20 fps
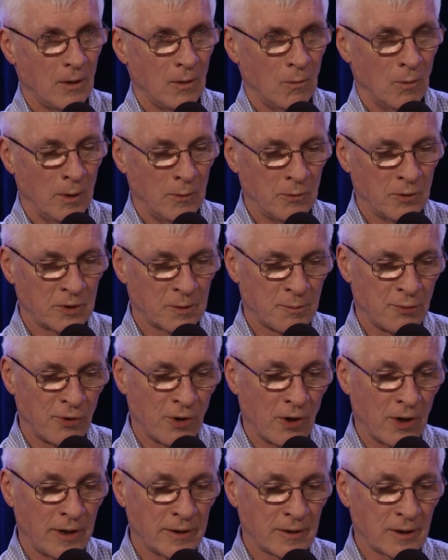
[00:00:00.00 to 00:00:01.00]
One was
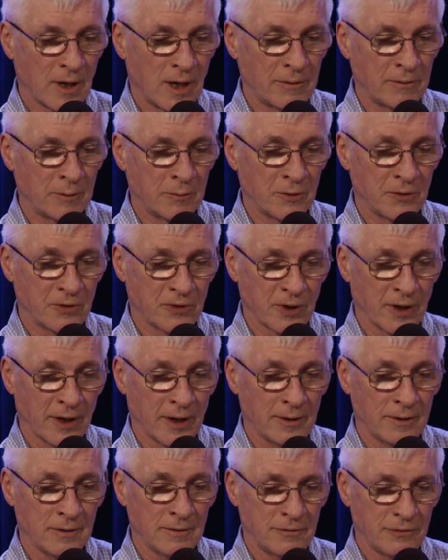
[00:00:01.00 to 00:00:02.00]
broad, covered with
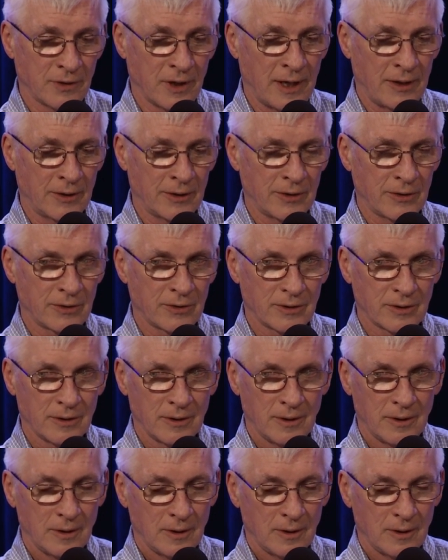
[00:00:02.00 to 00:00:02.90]
sand and flowers,